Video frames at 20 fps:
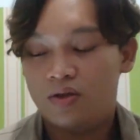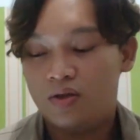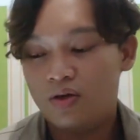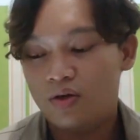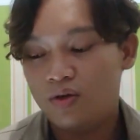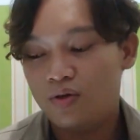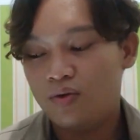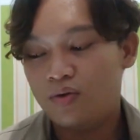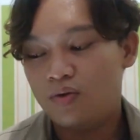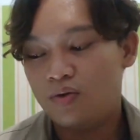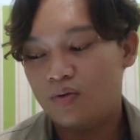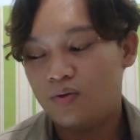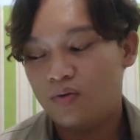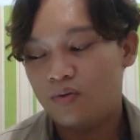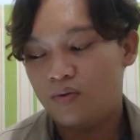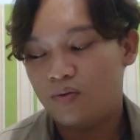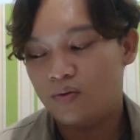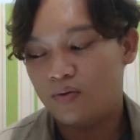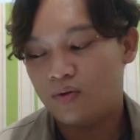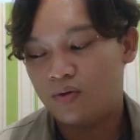you
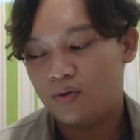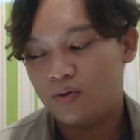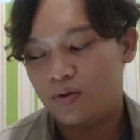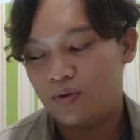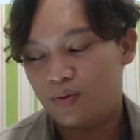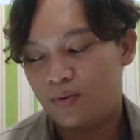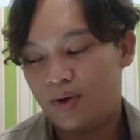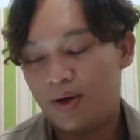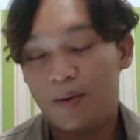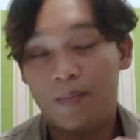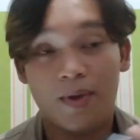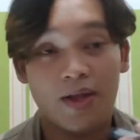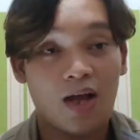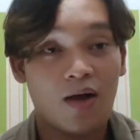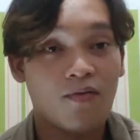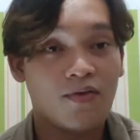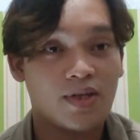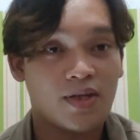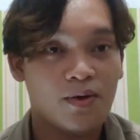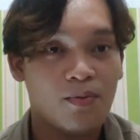to repeat
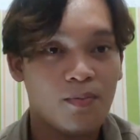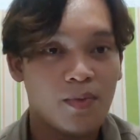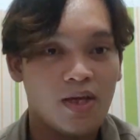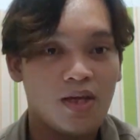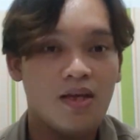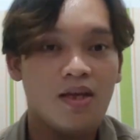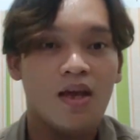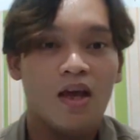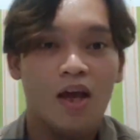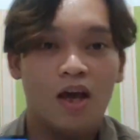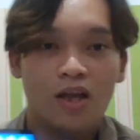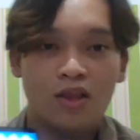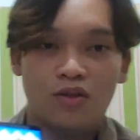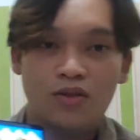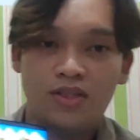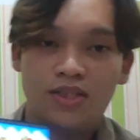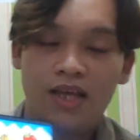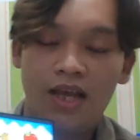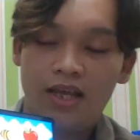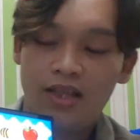after me
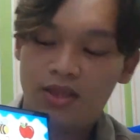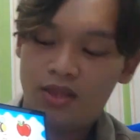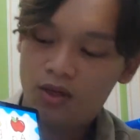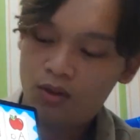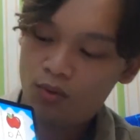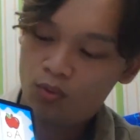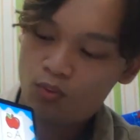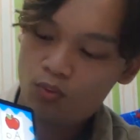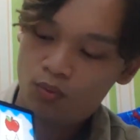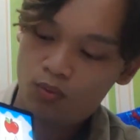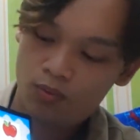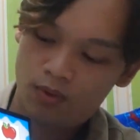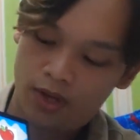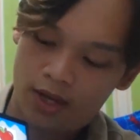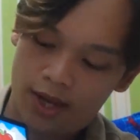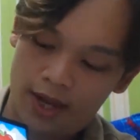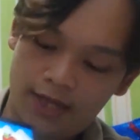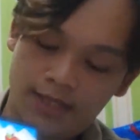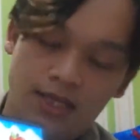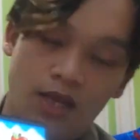to say the
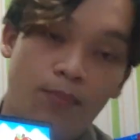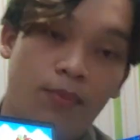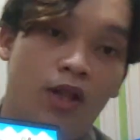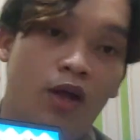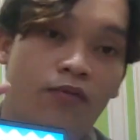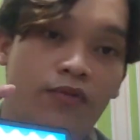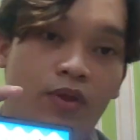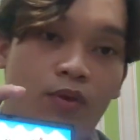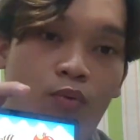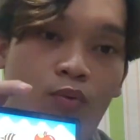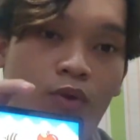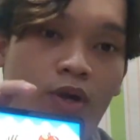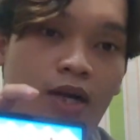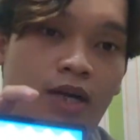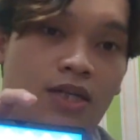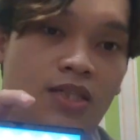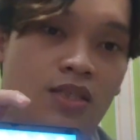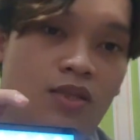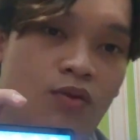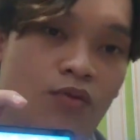example of the
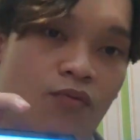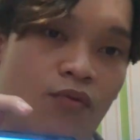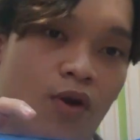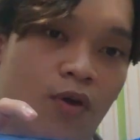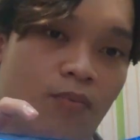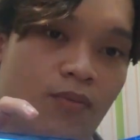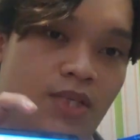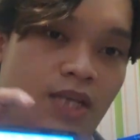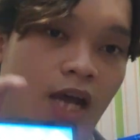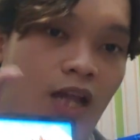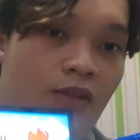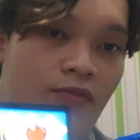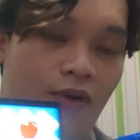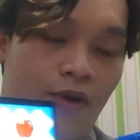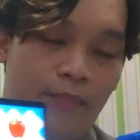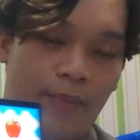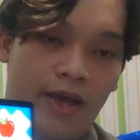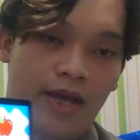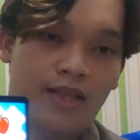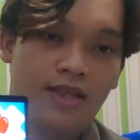words from the
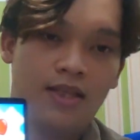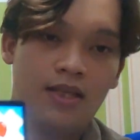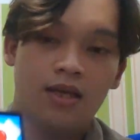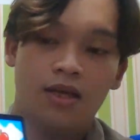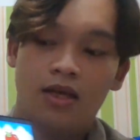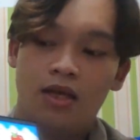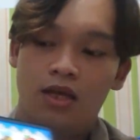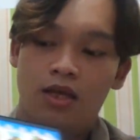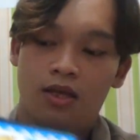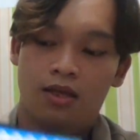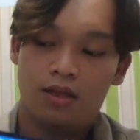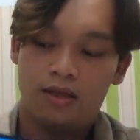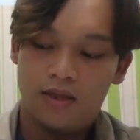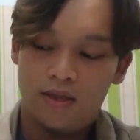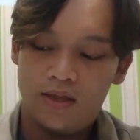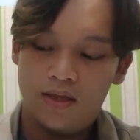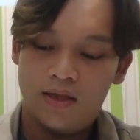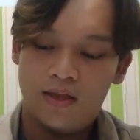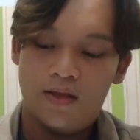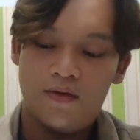alphabet.
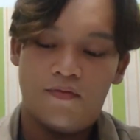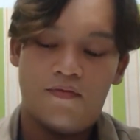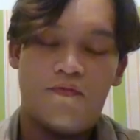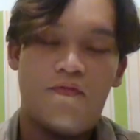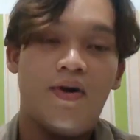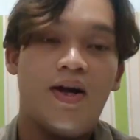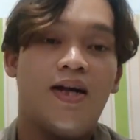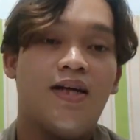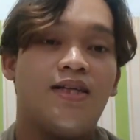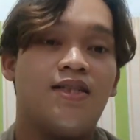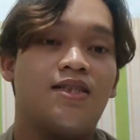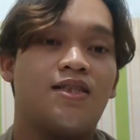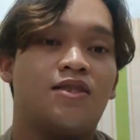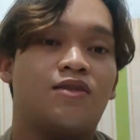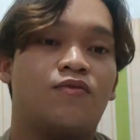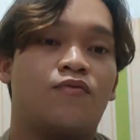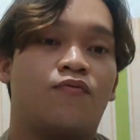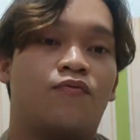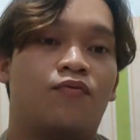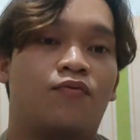The
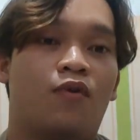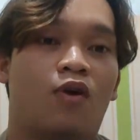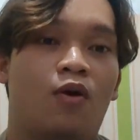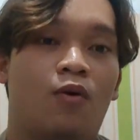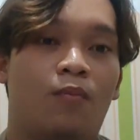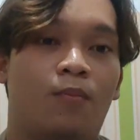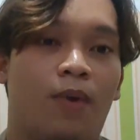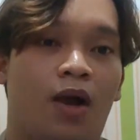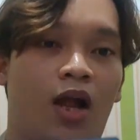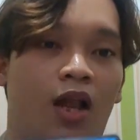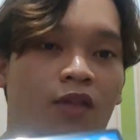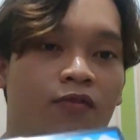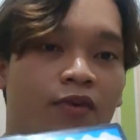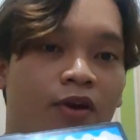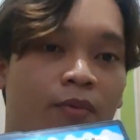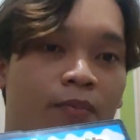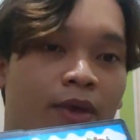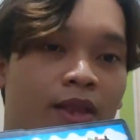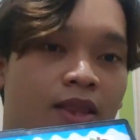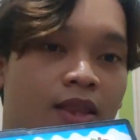first from
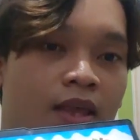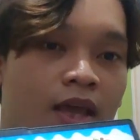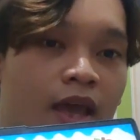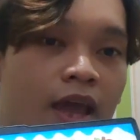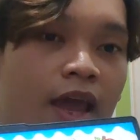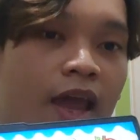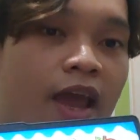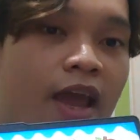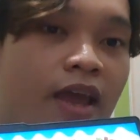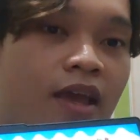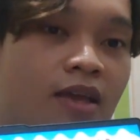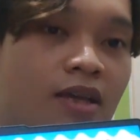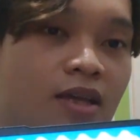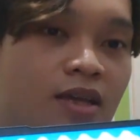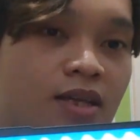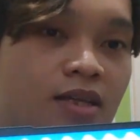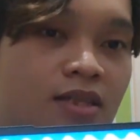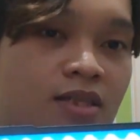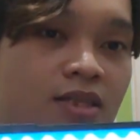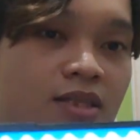alphabet A
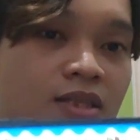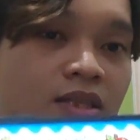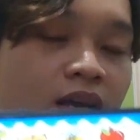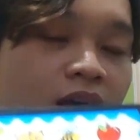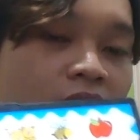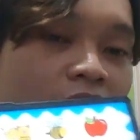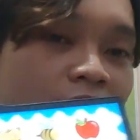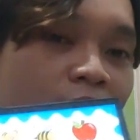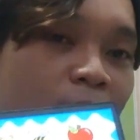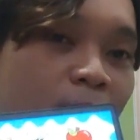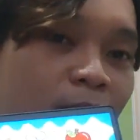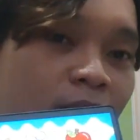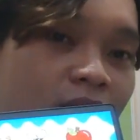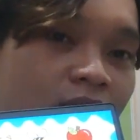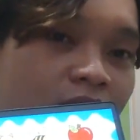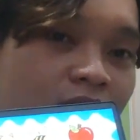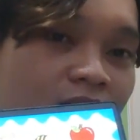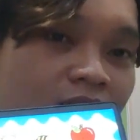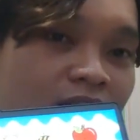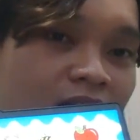is apple.